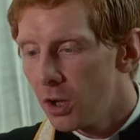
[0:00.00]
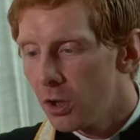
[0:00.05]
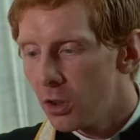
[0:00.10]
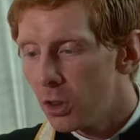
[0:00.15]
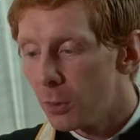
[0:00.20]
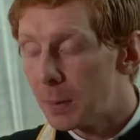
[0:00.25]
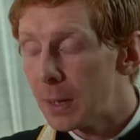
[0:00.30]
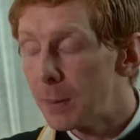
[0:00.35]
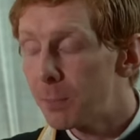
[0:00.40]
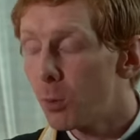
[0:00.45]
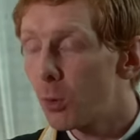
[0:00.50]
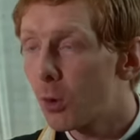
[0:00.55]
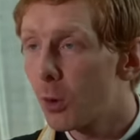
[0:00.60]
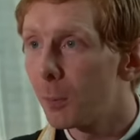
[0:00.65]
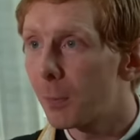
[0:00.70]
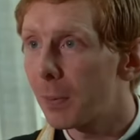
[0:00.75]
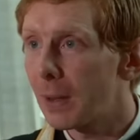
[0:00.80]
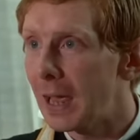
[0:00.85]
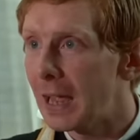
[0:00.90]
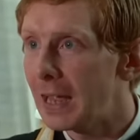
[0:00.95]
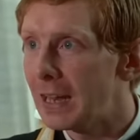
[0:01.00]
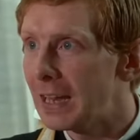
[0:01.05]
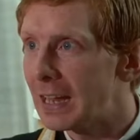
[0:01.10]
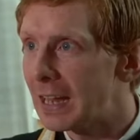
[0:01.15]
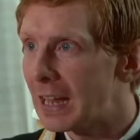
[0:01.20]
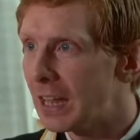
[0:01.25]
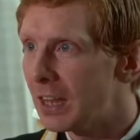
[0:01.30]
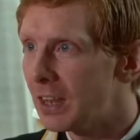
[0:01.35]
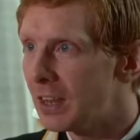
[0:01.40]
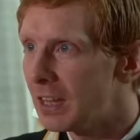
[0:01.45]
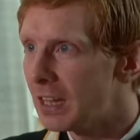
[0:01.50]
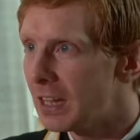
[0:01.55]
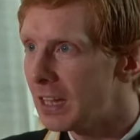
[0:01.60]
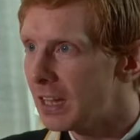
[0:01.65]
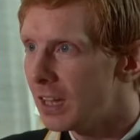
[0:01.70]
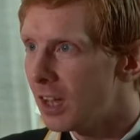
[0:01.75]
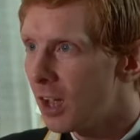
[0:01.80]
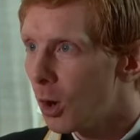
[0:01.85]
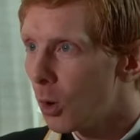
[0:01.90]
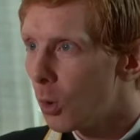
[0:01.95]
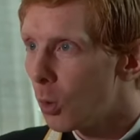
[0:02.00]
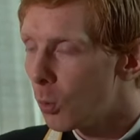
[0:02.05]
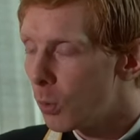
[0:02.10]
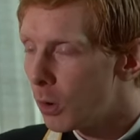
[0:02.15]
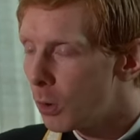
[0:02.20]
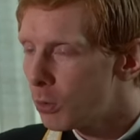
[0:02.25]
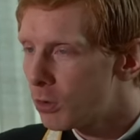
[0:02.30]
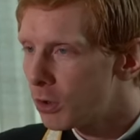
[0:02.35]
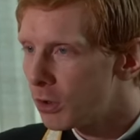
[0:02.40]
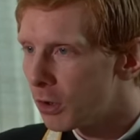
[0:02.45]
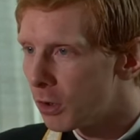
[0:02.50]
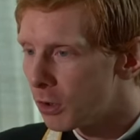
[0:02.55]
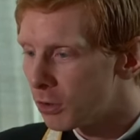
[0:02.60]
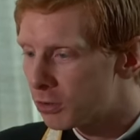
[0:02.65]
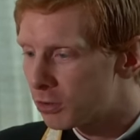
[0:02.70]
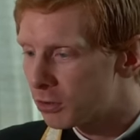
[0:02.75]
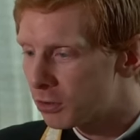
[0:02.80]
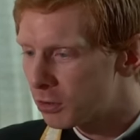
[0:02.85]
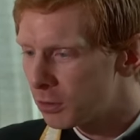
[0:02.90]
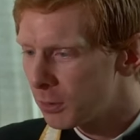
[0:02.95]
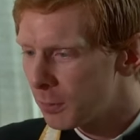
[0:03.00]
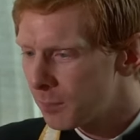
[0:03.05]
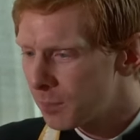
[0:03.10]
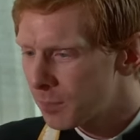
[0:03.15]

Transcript: The people complaining in the wilderness